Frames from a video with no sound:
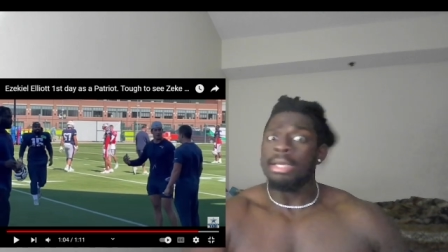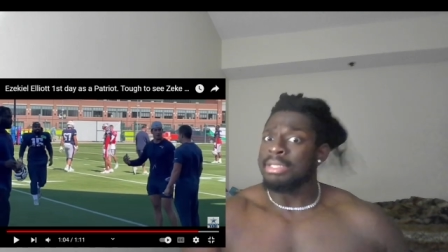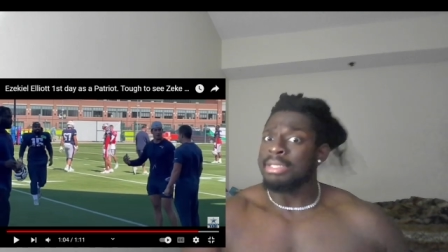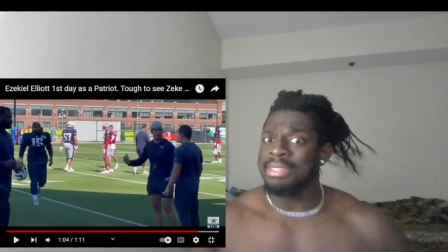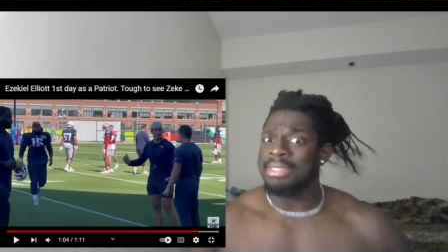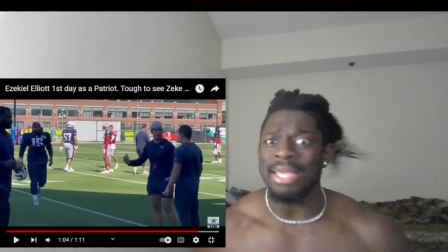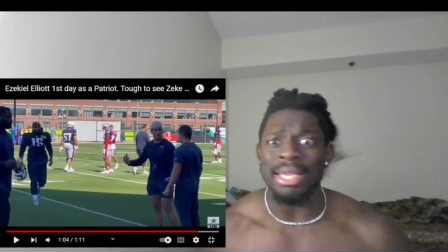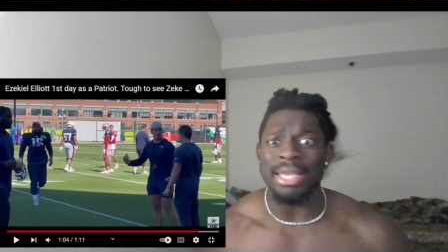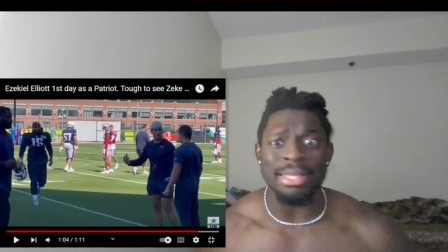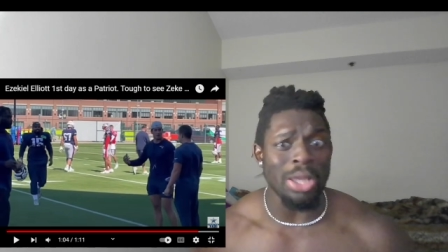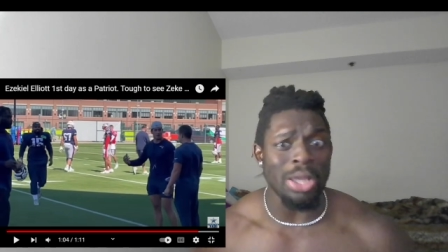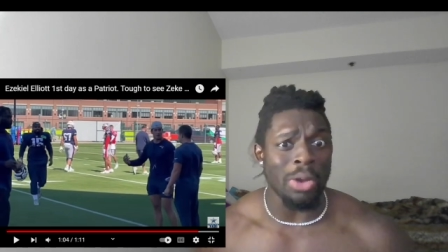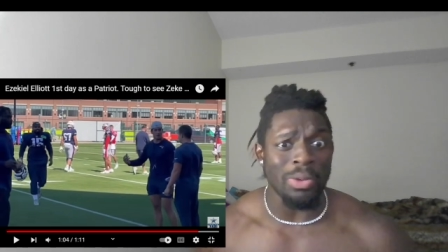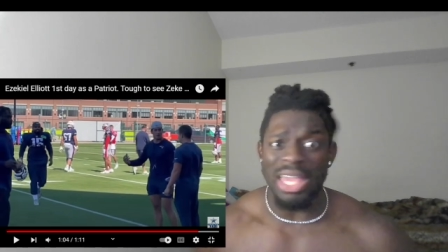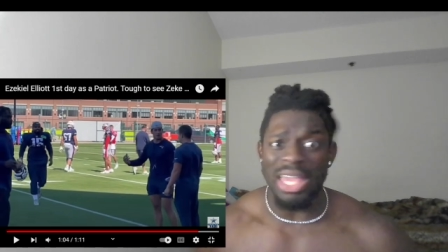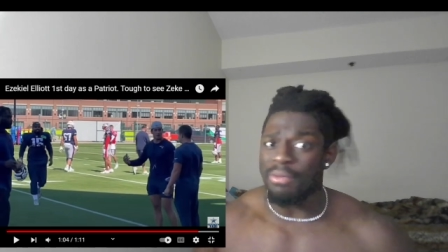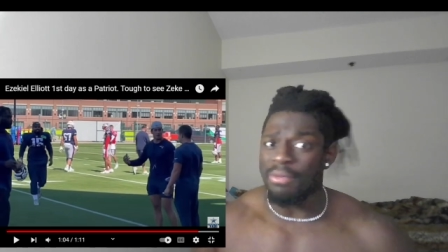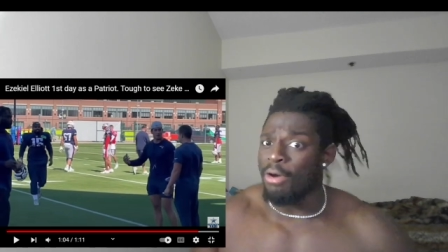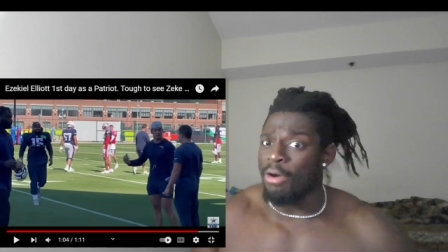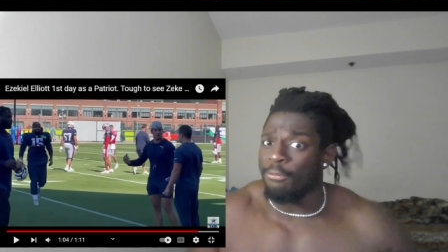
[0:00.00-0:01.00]
Zeke don't
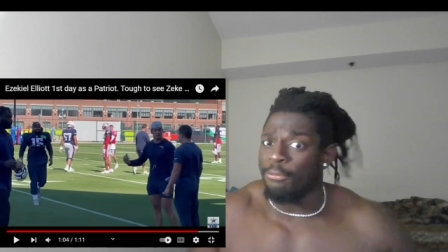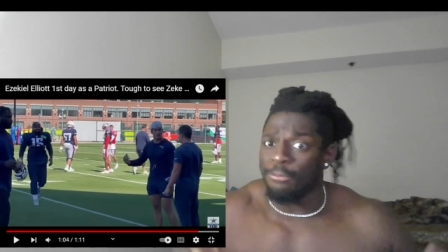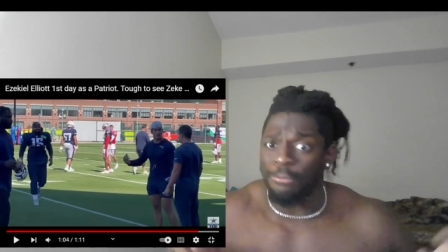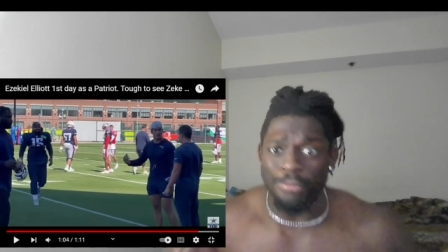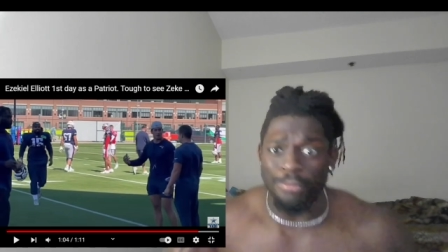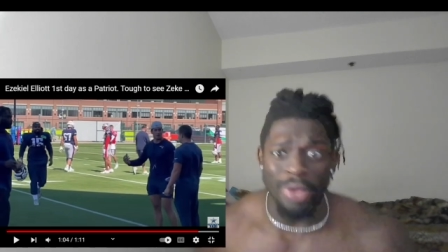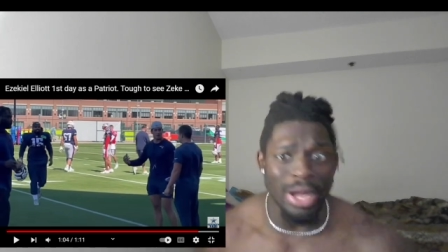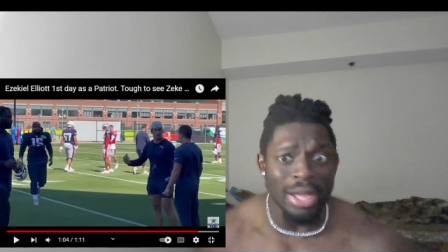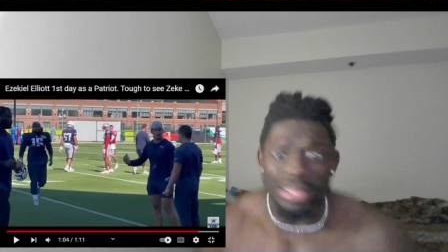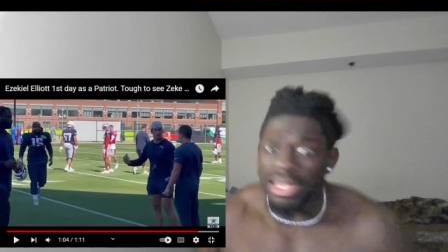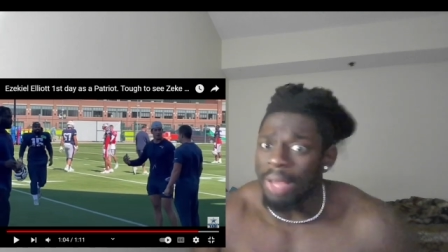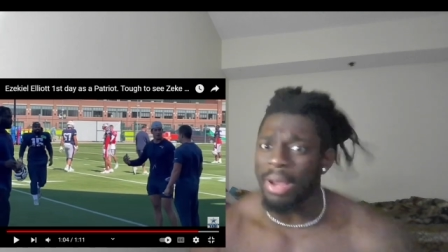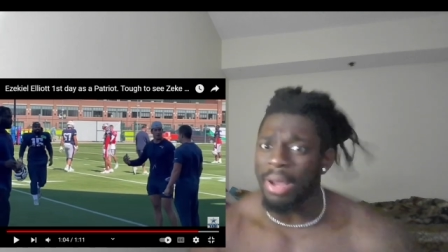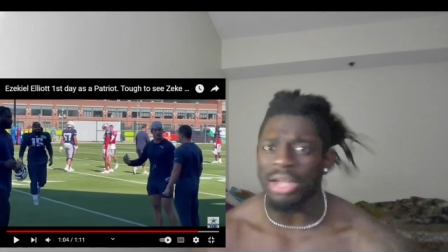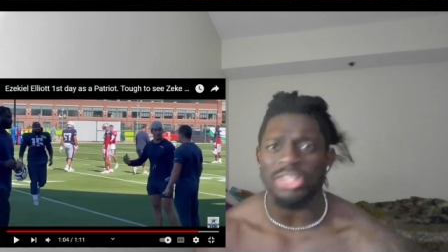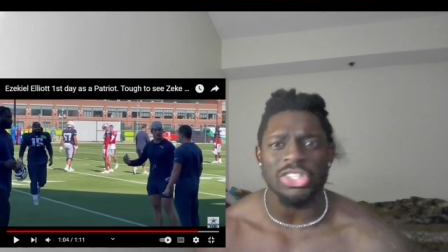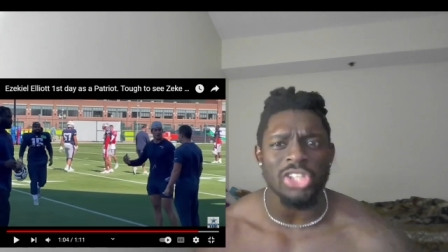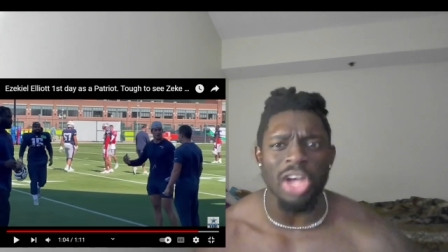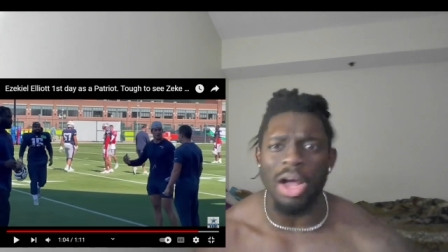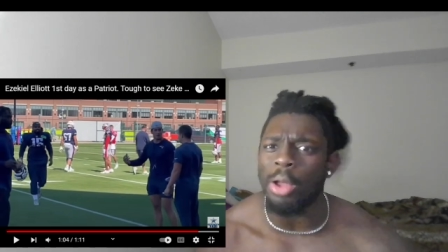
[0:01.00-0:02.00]
give a fuck
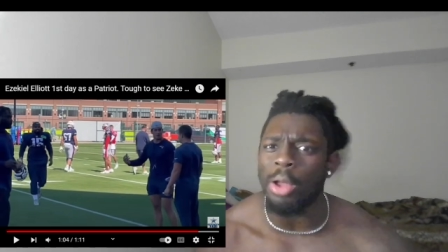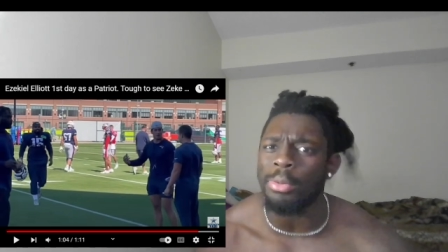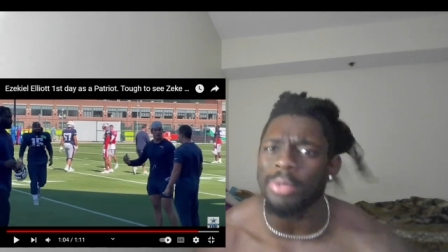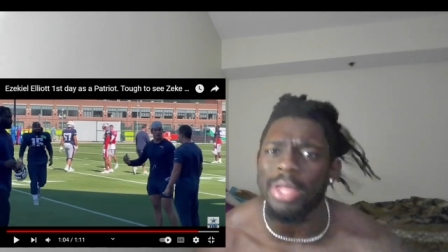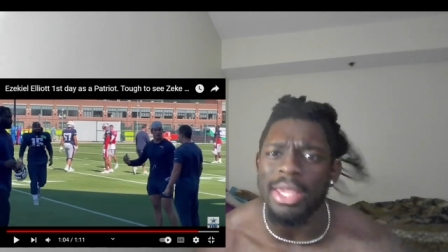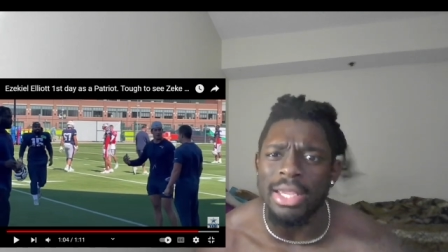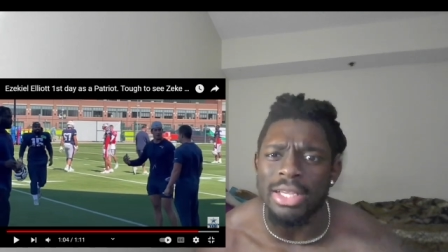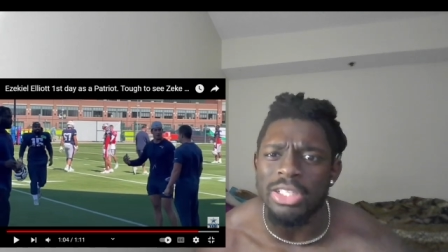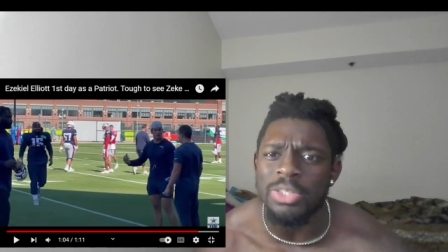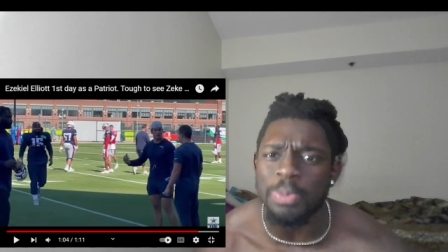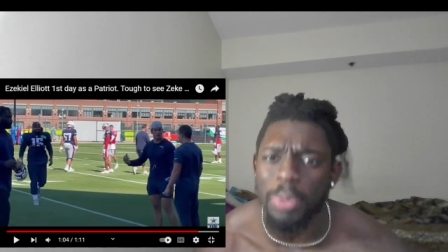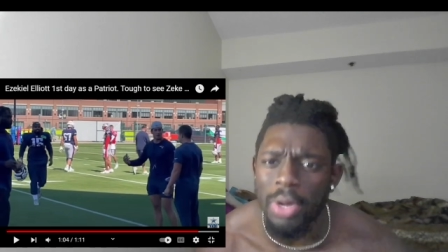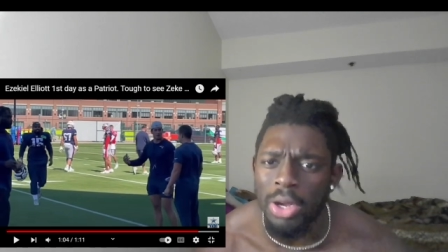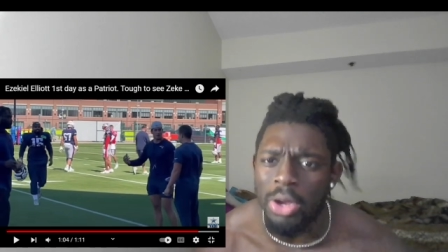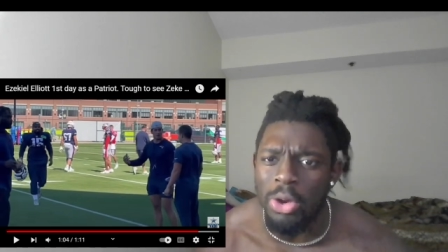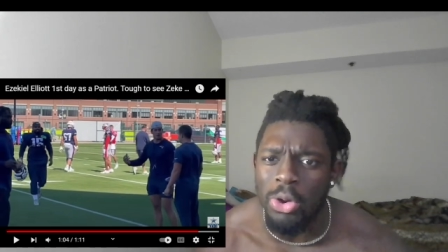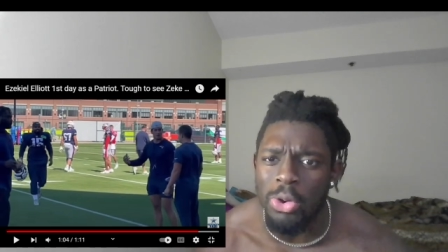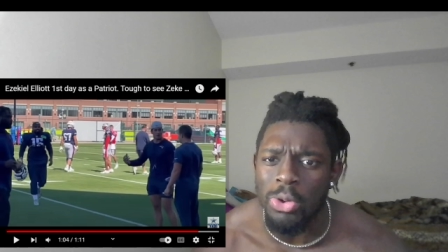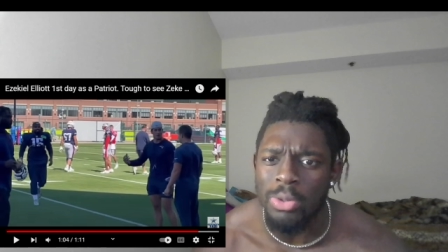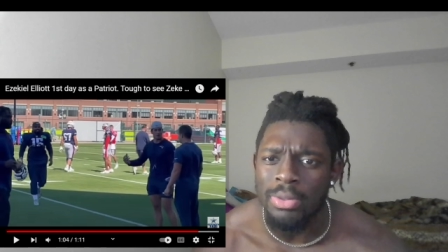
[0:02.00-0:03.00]
about y'all niggas,
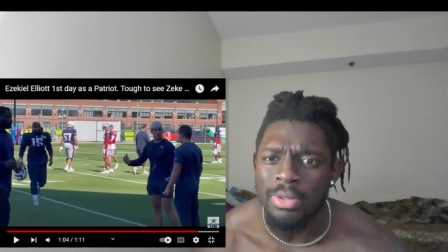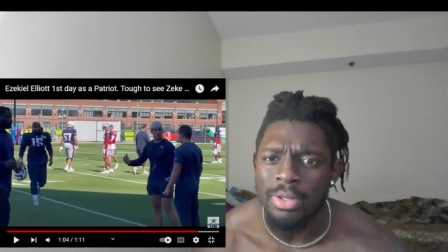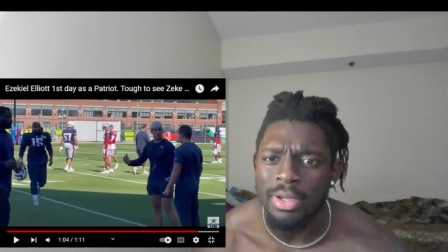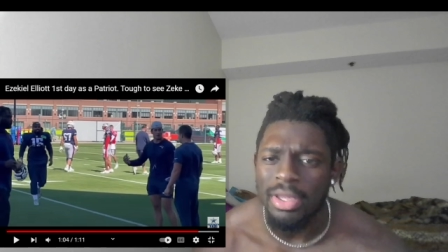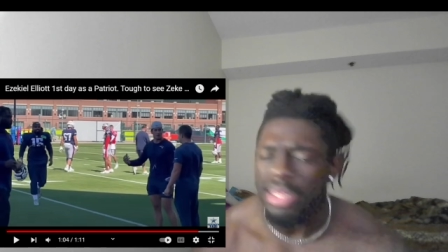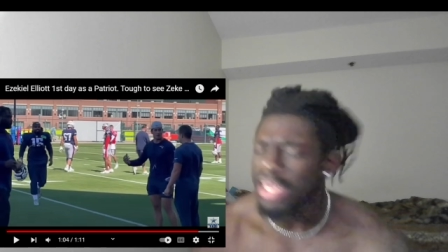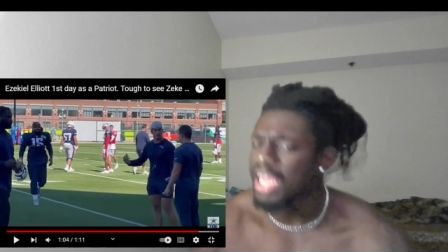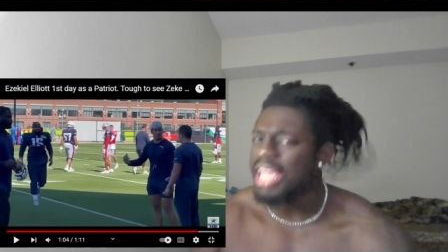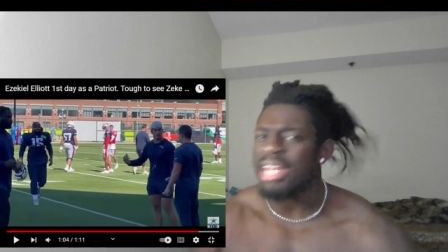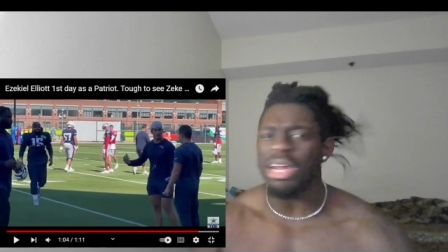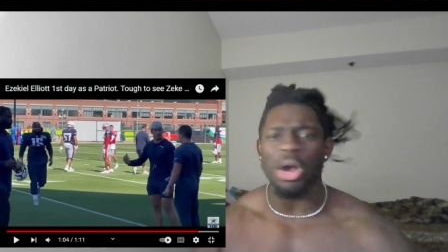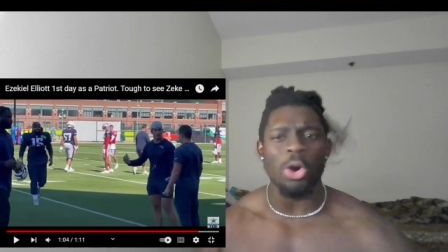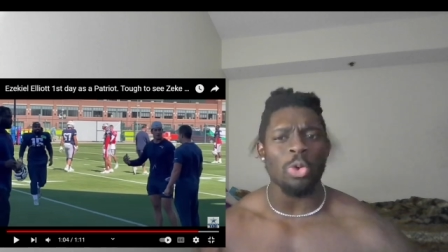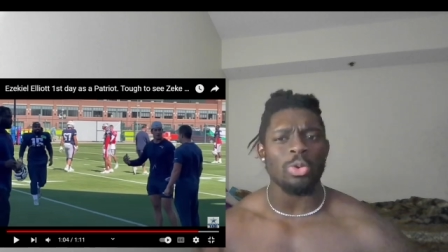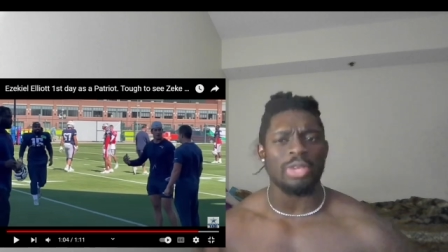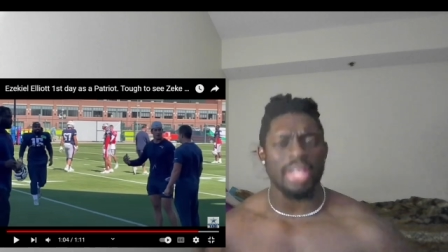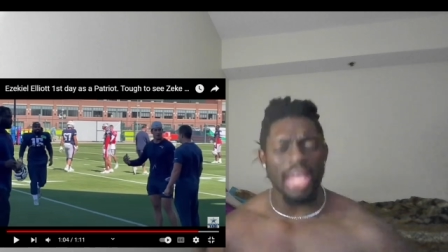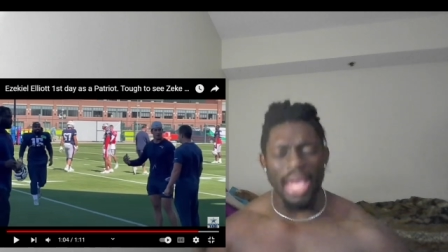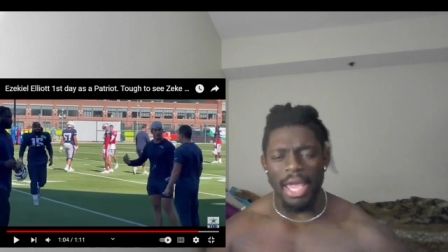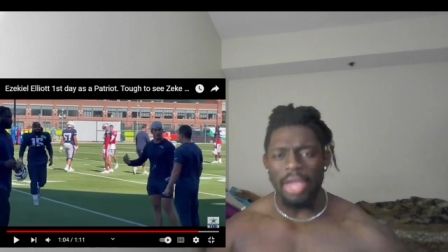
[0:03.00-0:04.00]
bro. He don't
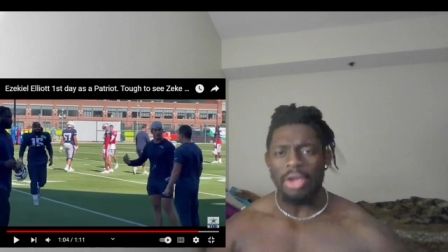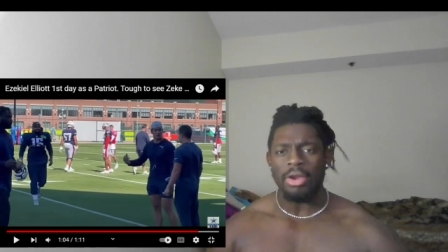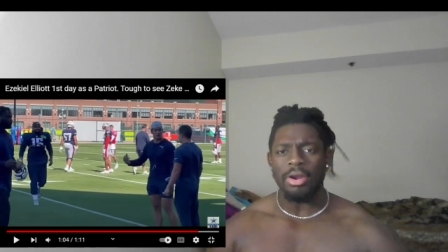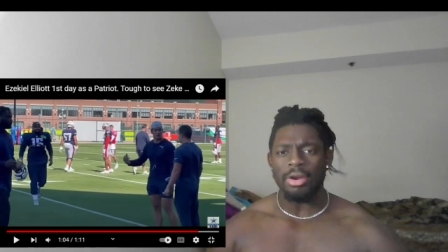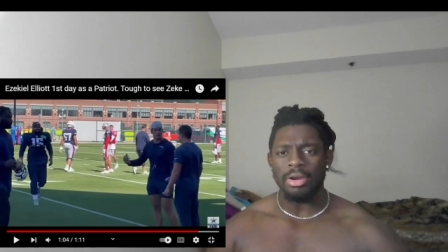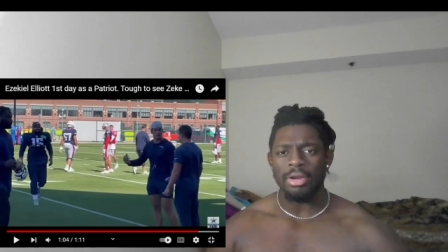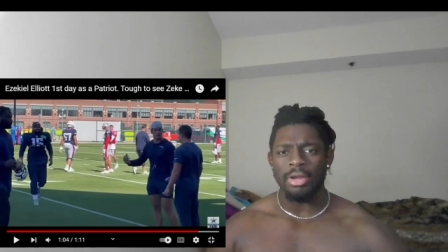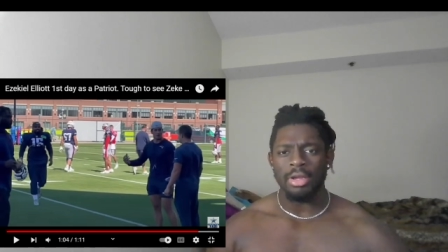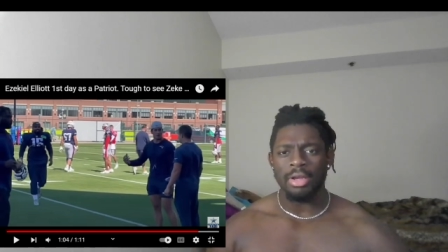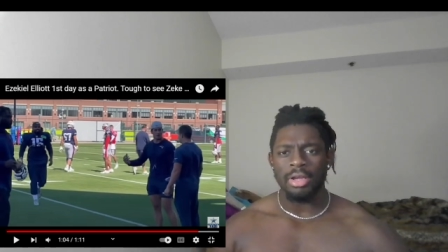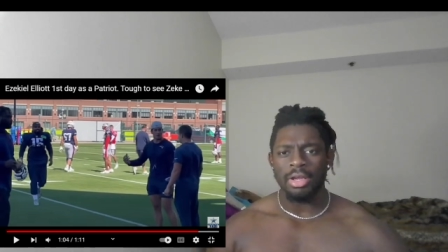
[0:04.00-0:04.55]
care.